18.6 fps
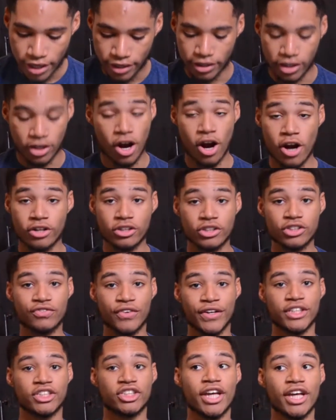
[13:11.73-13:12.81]
The Cardinals
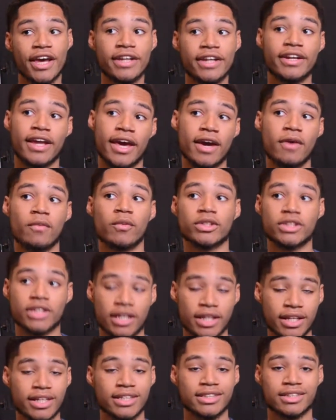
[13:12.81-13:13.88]
finished 8-8, which I think